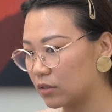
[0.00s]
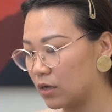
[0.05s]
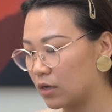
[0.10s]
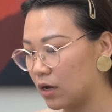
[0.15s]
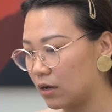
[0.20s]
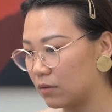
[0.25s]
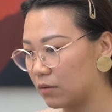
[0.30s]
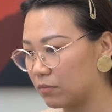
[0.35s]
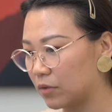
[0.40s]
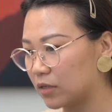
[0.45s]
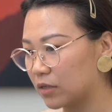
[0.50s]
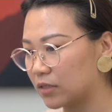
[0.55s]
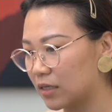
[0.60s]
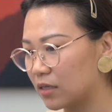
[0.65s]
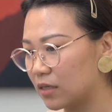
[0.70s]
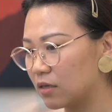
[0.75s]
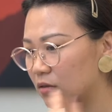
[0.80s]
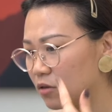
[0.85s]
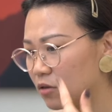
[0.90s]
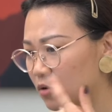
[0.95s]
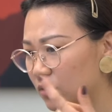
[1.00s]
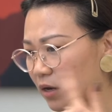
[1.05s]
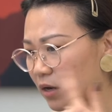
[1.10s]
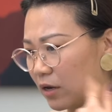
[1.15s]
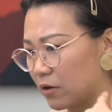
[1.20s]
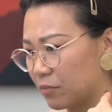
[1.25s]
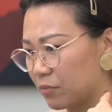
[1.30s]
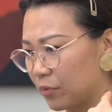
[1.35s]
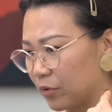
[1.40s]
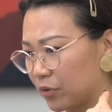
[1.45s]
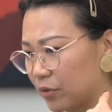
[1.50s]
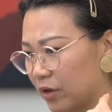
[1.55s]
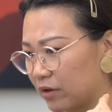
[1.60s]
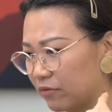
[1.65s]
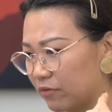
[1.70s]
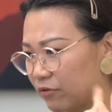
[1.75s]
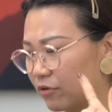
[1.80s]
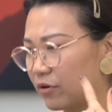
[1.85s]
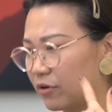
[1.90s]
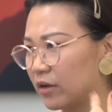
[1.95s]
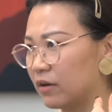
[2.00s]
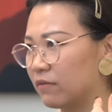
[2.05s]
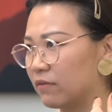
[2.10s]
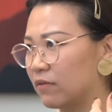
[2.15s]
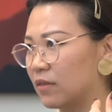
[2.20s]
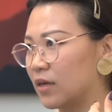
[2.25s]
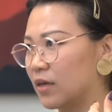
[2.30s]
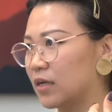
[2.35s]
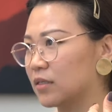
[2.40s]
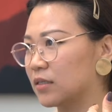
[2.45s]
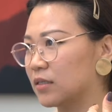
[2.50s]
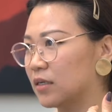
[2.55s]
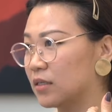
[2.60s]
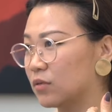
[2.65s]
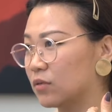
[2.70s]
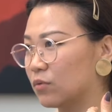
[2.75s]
because I think you and I are both kind of creative in that sense,